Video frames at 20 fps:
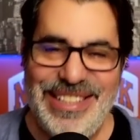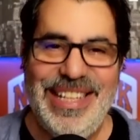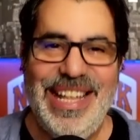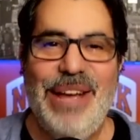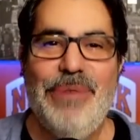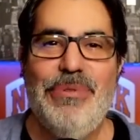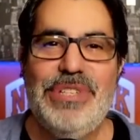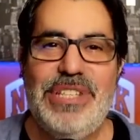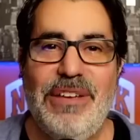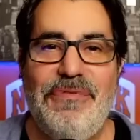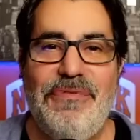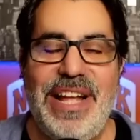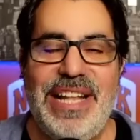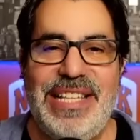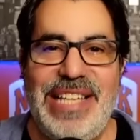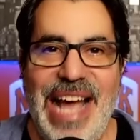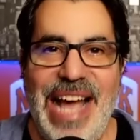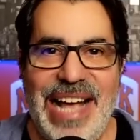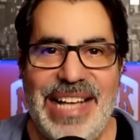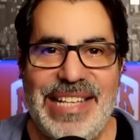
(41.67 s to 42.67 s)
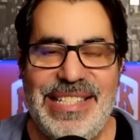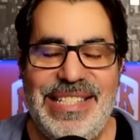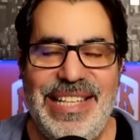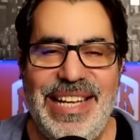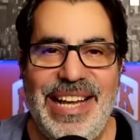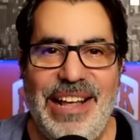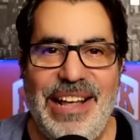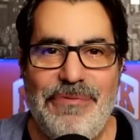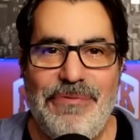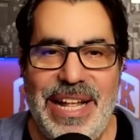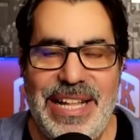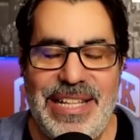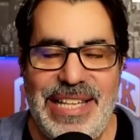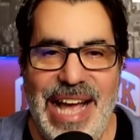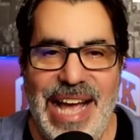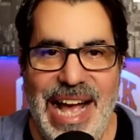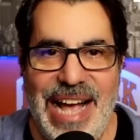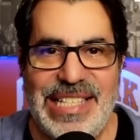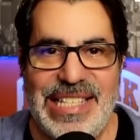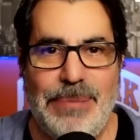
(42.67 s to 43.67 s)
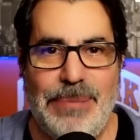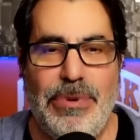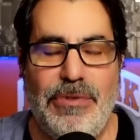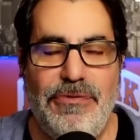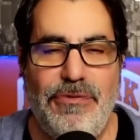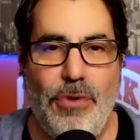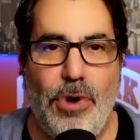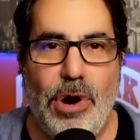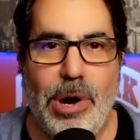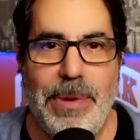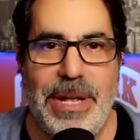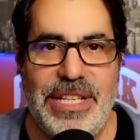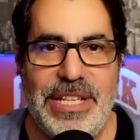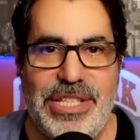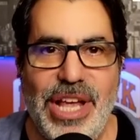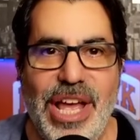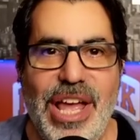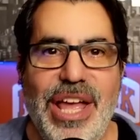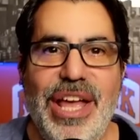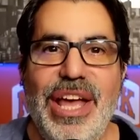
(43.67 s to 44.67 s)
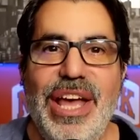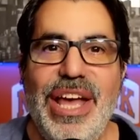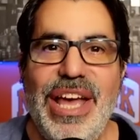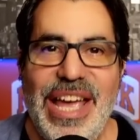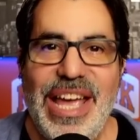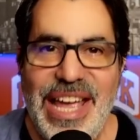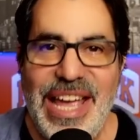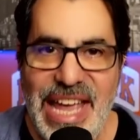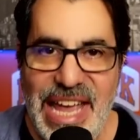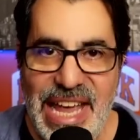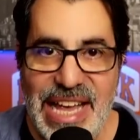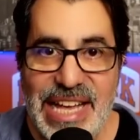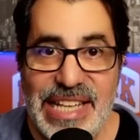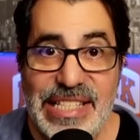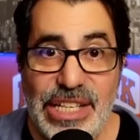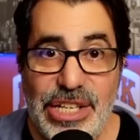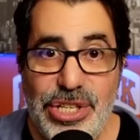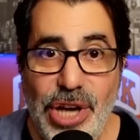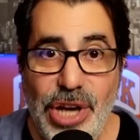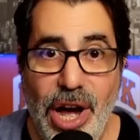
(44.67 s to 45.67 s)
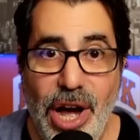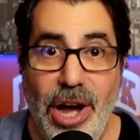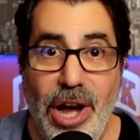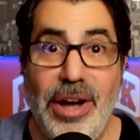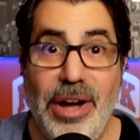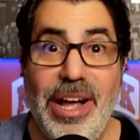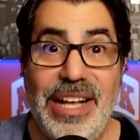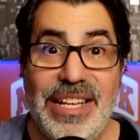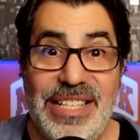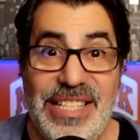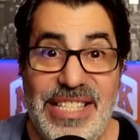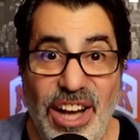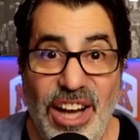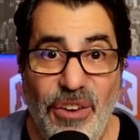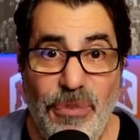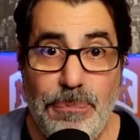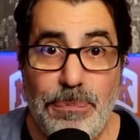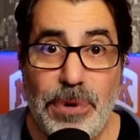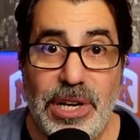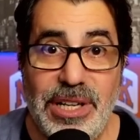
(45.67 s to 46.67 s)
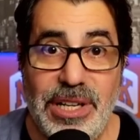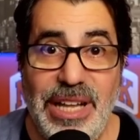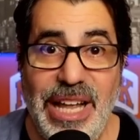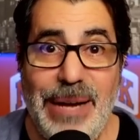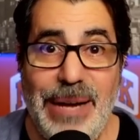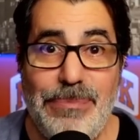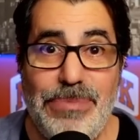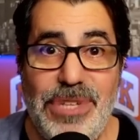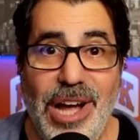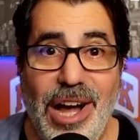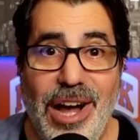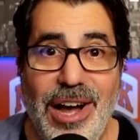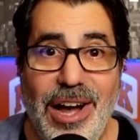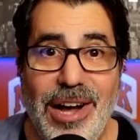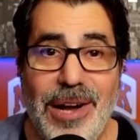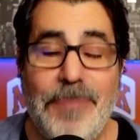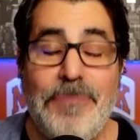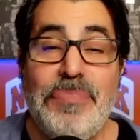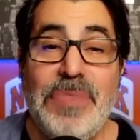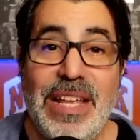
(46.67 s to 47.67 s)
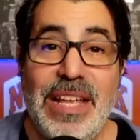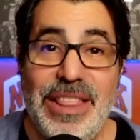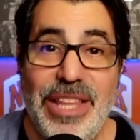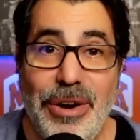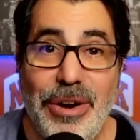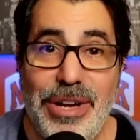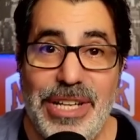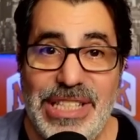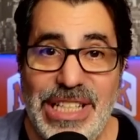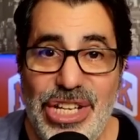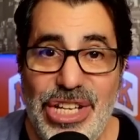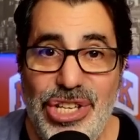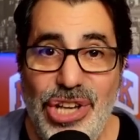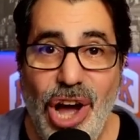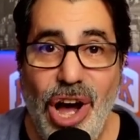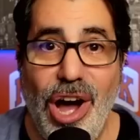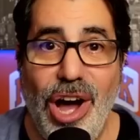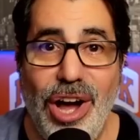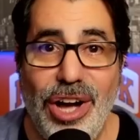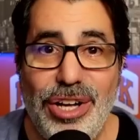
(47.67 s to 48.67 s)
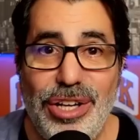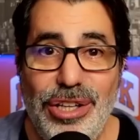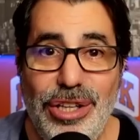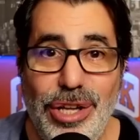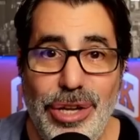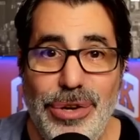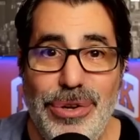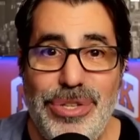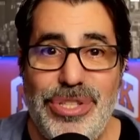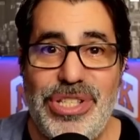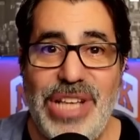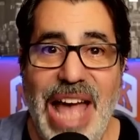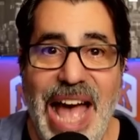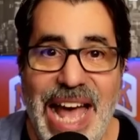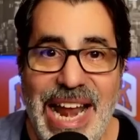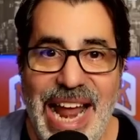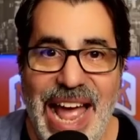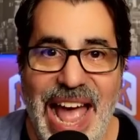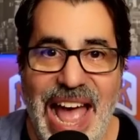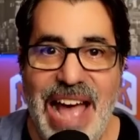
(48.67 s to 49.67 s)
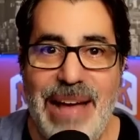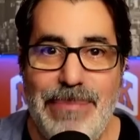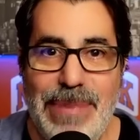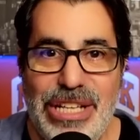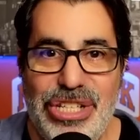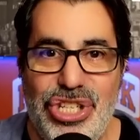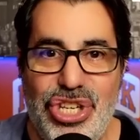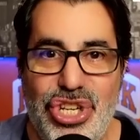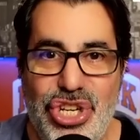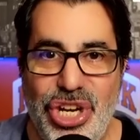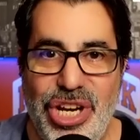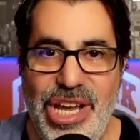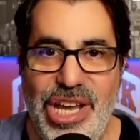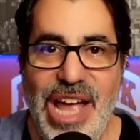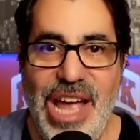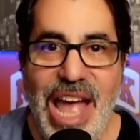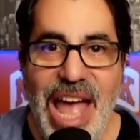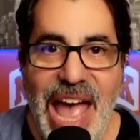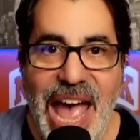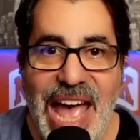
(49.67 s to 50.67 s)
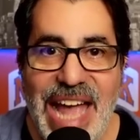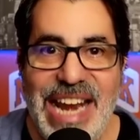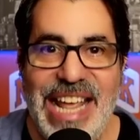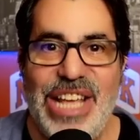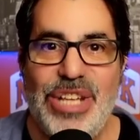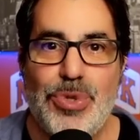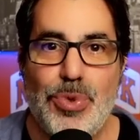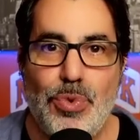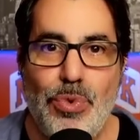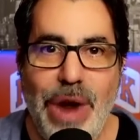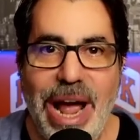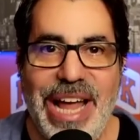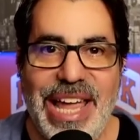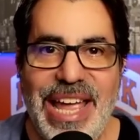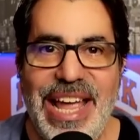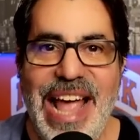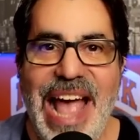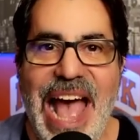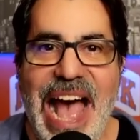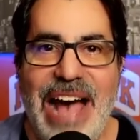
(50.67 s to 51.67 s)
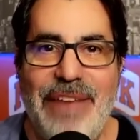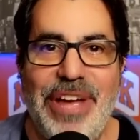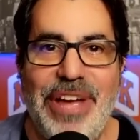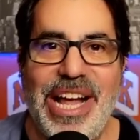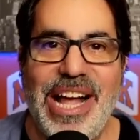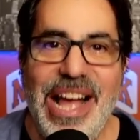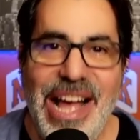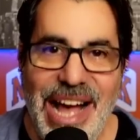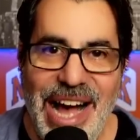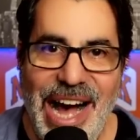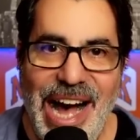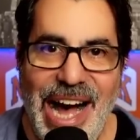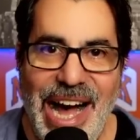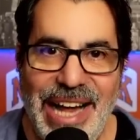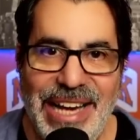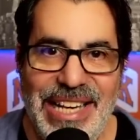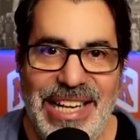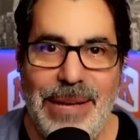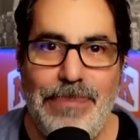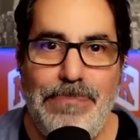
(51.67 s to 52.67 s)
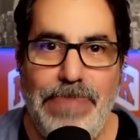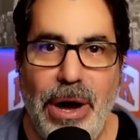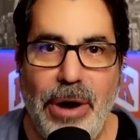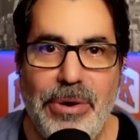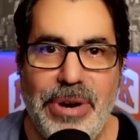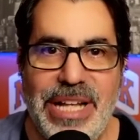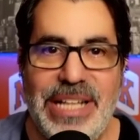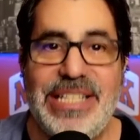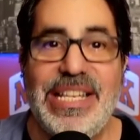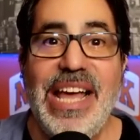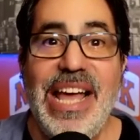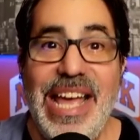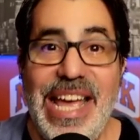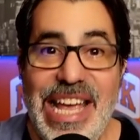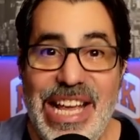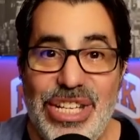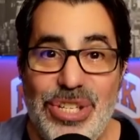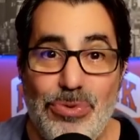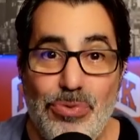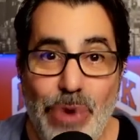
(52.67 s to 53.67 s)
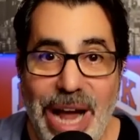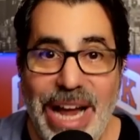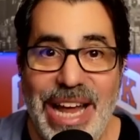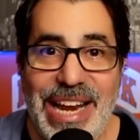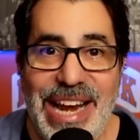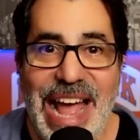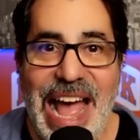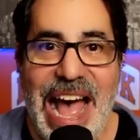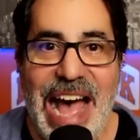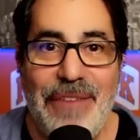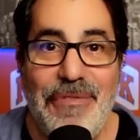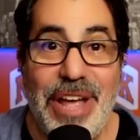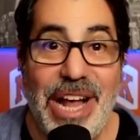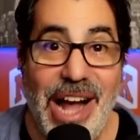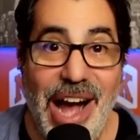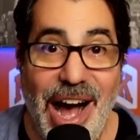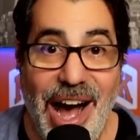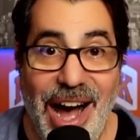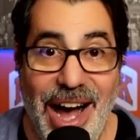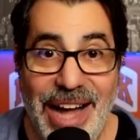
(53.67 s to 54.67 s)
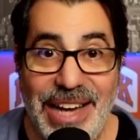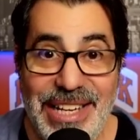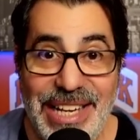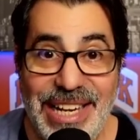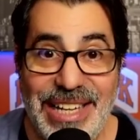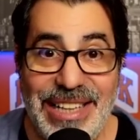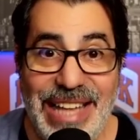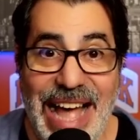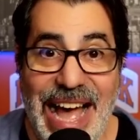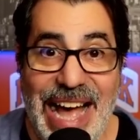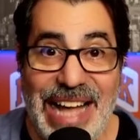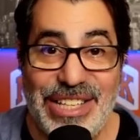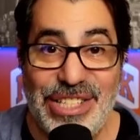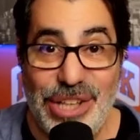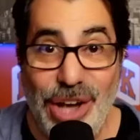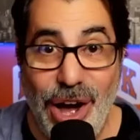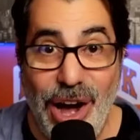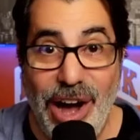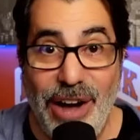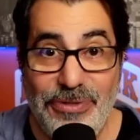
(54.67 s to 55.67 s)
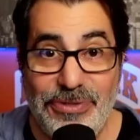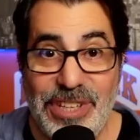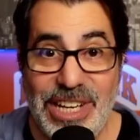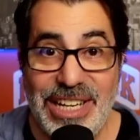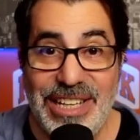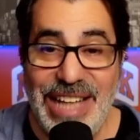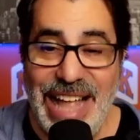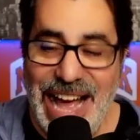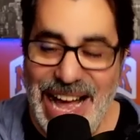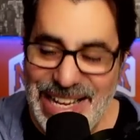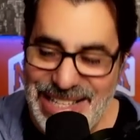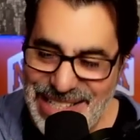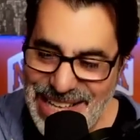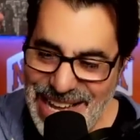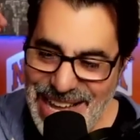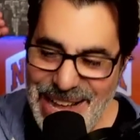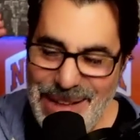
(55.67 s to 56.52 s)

It was a fantastic performance. He is a dog, self-proclaimed dog. There is a dog loose at MSG, and he's wrecking havoc on the opponent. He's wrecking havoc on the glass, off the glass,